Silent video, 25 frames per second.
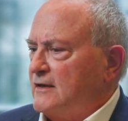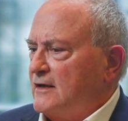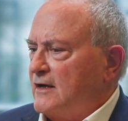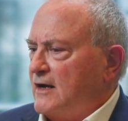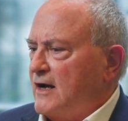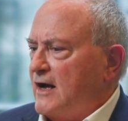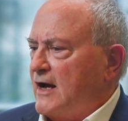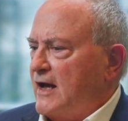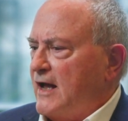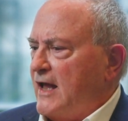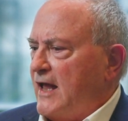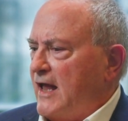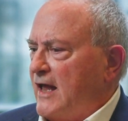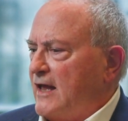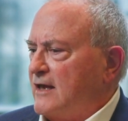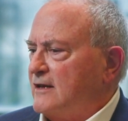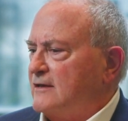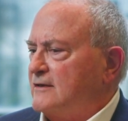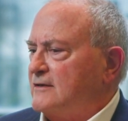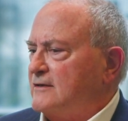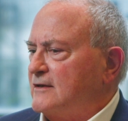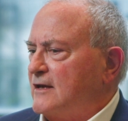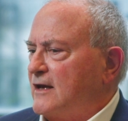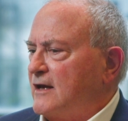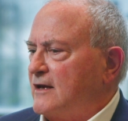
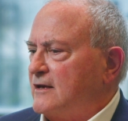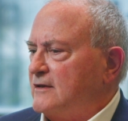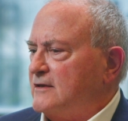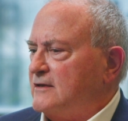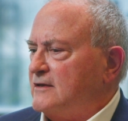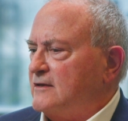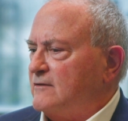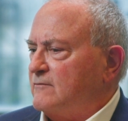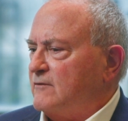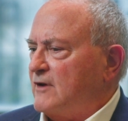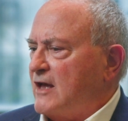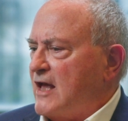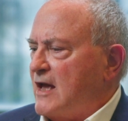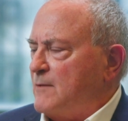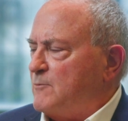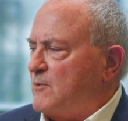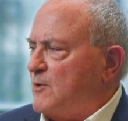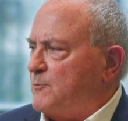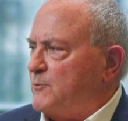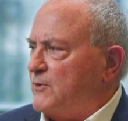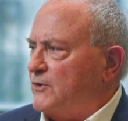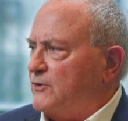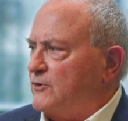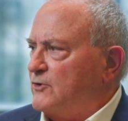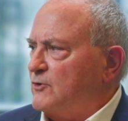and to come
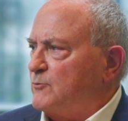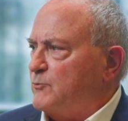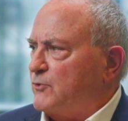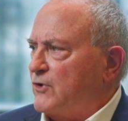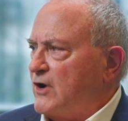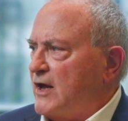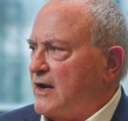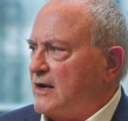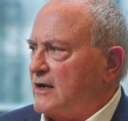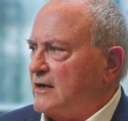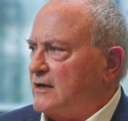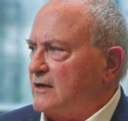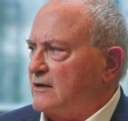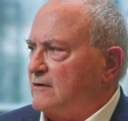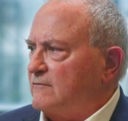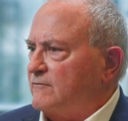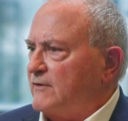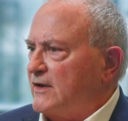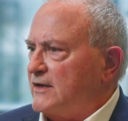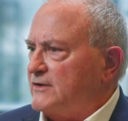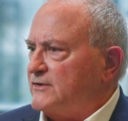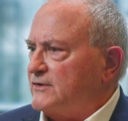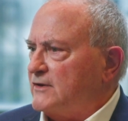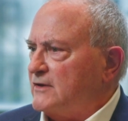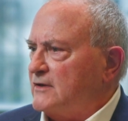up with new product
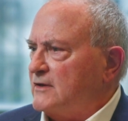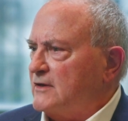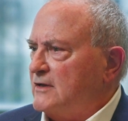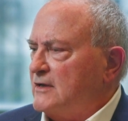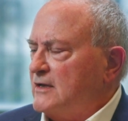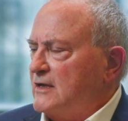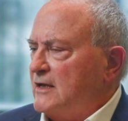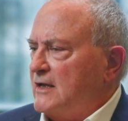innovation.